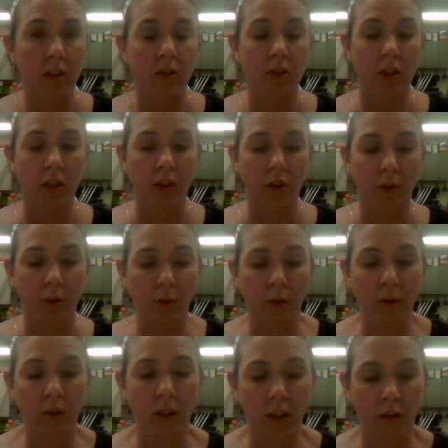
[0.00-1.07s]
So
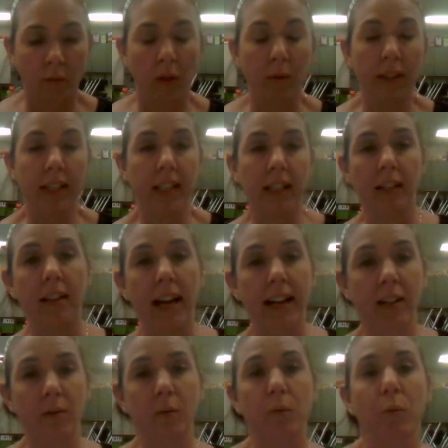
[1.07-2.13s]
what we did in
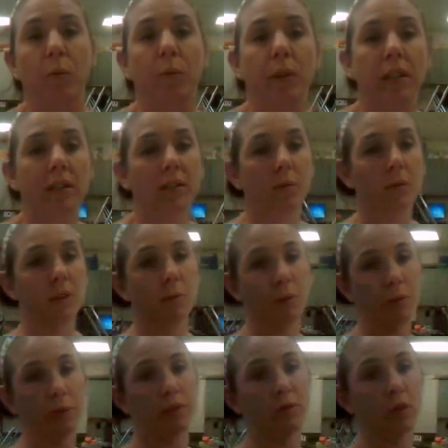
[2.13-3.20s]
class was
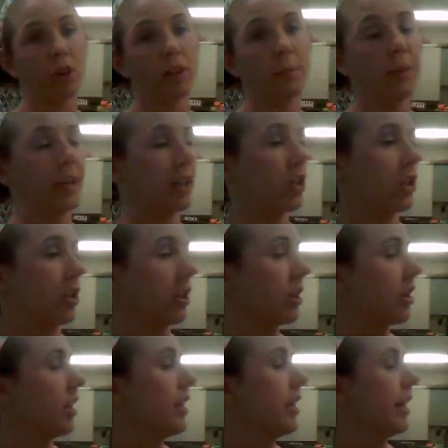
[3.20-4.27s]
we would have drawn a
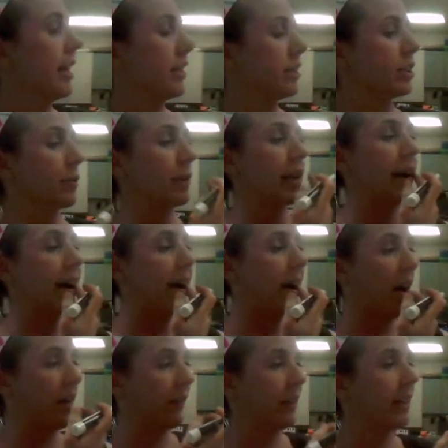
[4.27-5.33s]
picture, and so we
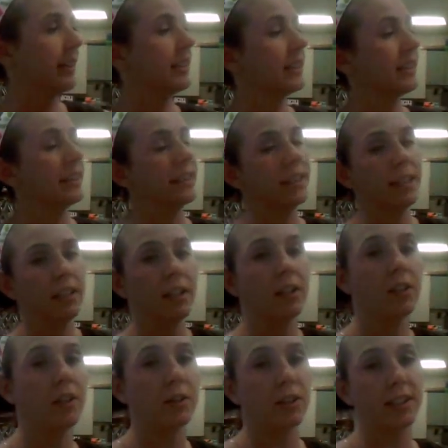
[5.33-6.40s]
have
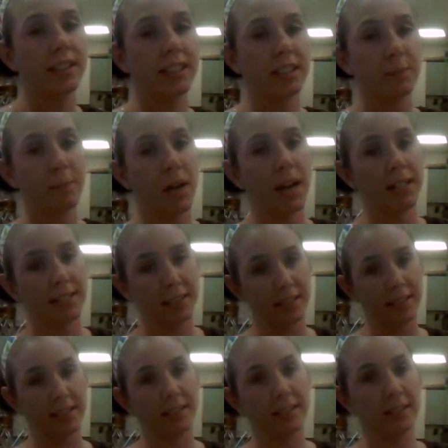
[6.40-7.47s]
those 6
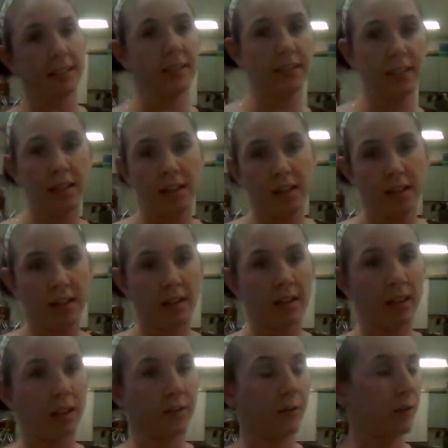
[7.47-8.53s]
boxes
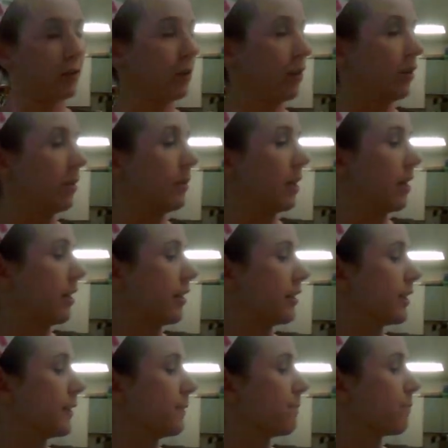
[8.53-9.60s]
of granola
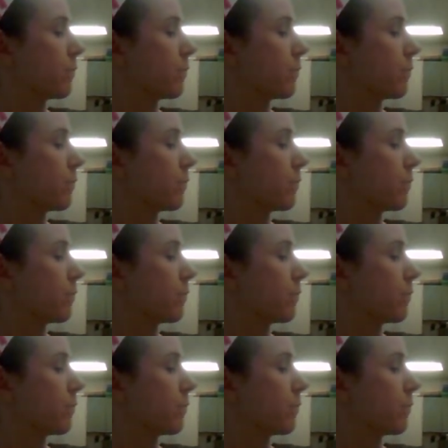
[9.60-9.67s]
bars.